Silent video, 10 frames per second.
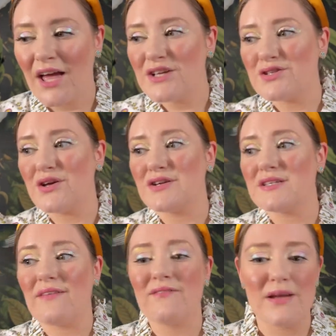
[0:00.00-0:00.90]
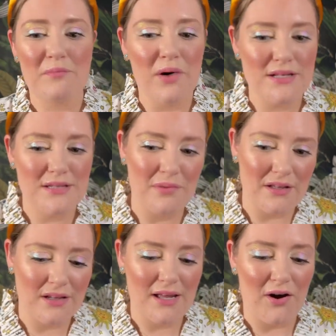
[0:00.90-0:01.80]
So there's infinite
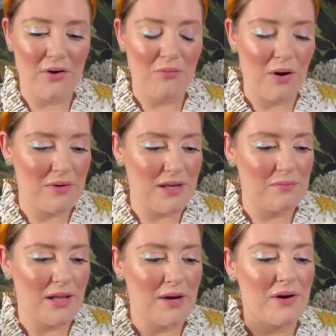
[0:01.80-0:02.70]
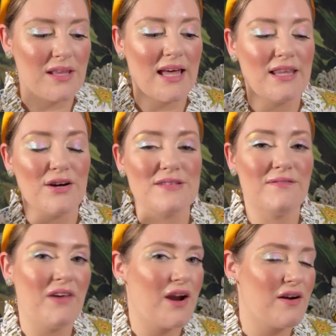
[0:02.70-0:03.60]
possibility on what we can play with, and there's
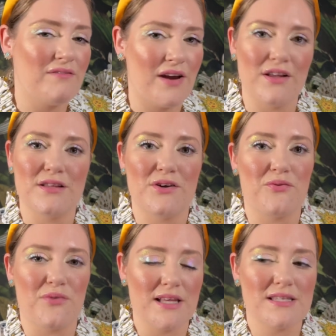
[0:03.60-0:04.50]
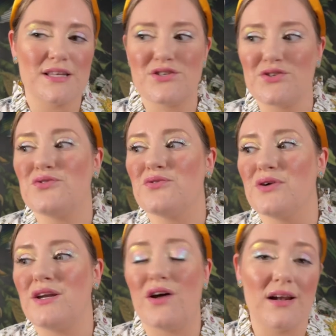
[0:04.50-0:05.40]
very, very little risk to
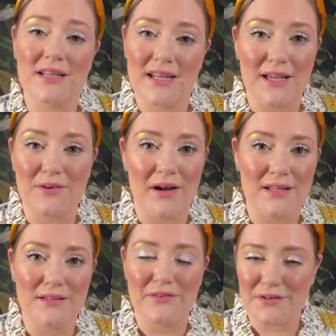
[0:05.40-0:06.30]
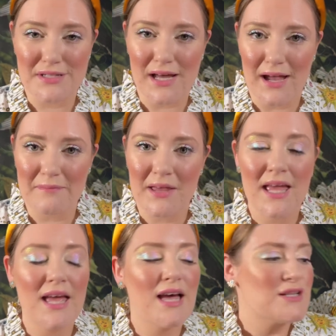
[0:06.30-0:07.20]
not getting it right the first time.
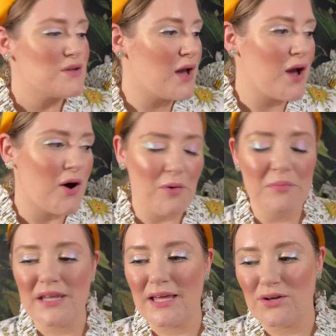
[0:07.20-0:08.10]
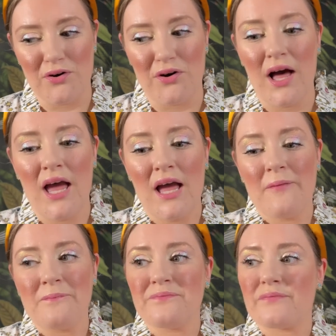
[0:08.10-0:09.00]
So I hope that you'll
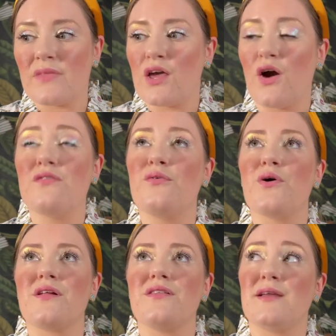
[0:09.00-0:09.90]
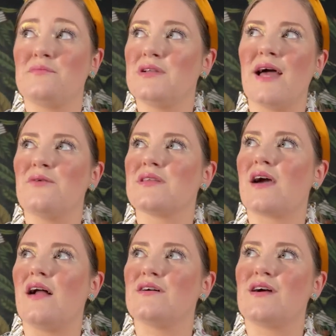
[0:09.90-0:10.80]
go forth and play with
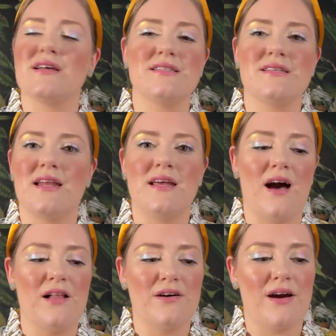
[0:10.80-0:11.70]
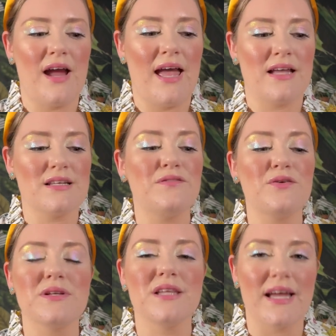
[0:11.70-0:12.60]
color, study color, and if you
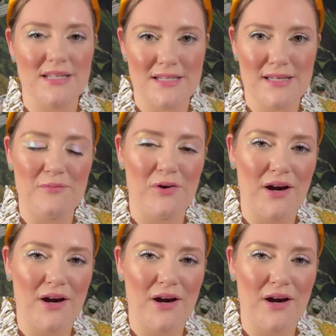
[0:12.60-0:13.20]
would like to see more